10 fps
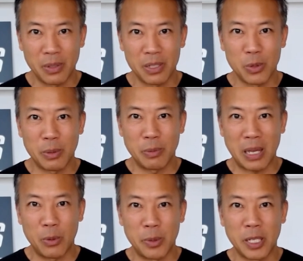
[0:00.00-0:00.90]
because we,
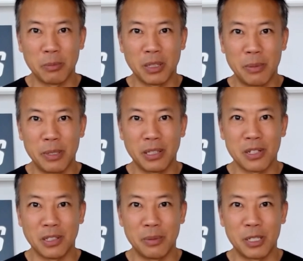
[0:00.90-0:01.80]
how do we become
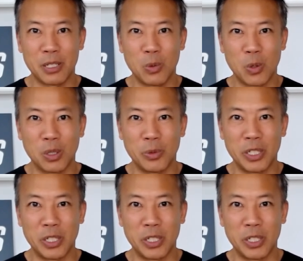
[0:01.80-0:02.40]
limitless in a limited world?